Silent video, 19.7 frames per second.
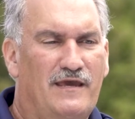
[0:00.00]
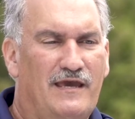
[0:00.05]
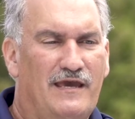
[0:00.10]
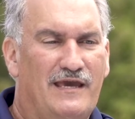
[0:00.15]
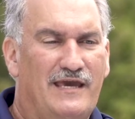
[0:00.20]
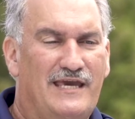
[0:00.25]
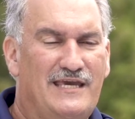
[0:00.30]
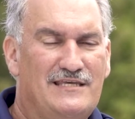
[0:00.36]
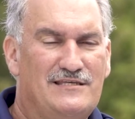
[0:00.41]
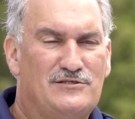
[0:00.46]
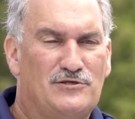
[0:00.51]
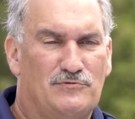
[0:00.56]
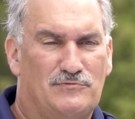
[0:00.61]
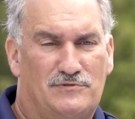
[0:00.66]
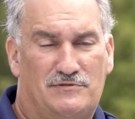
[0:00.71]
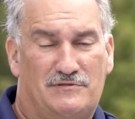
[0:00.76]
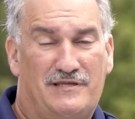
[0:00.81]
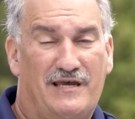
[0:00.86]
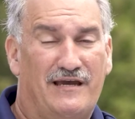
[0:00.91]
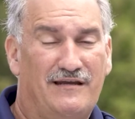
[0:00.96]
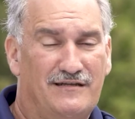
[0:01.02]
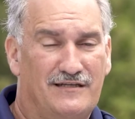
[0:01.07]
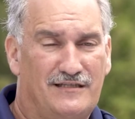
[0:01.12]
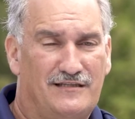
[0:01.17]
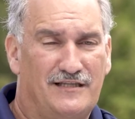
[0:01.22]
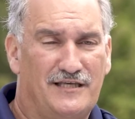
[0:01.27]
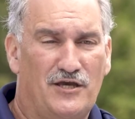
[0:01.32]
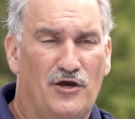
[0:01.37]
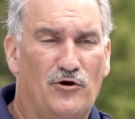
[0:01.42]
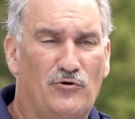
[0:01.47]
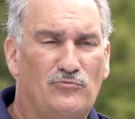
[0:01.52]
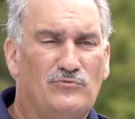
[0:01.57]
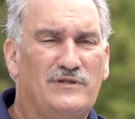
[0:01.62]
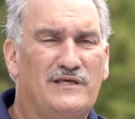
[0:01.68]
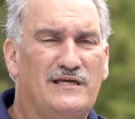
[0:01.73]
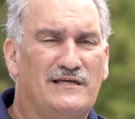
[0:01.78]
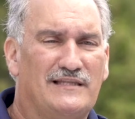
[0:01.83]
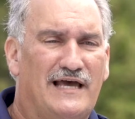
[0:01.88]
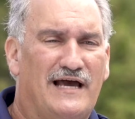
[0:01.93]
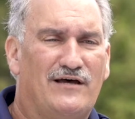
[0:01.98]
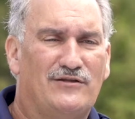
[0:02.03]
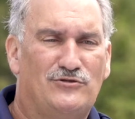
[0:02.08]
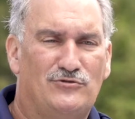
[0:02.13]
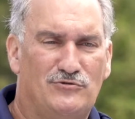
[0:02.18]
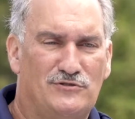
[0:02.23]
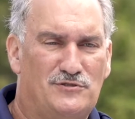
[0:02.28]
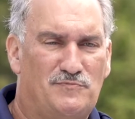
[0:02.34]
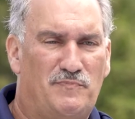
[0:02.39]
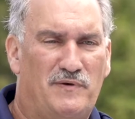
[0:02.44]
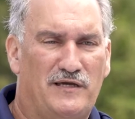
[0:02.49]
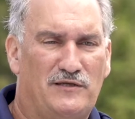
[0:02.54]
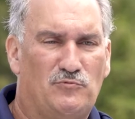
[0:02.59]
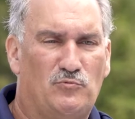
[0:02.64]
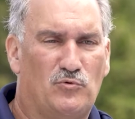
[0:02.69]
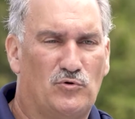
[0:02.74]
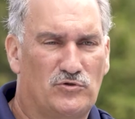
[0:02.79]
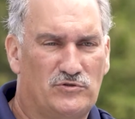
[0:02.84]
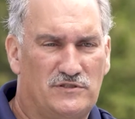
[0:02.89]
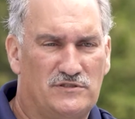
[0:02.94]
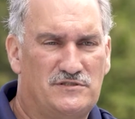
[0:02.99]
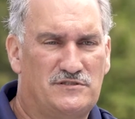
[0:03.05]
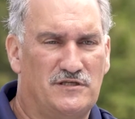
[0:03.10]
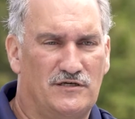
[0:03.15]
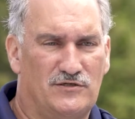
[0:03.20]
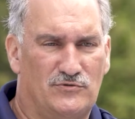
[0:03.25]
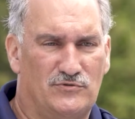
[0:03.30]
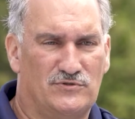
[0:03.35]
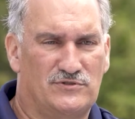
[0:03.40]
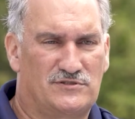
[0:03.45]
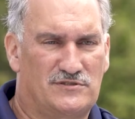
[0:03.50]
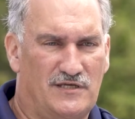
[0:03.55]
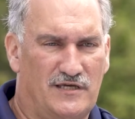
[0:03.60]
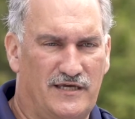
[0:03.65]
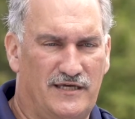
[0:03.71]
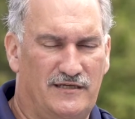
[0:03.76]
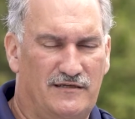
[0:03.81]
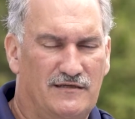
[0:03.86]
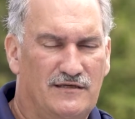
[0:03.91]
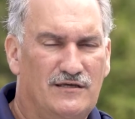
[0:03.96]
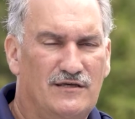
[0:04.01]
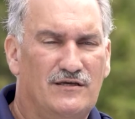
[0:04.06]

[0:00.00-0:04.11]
He's technically only allowed to inspect work that's done on site.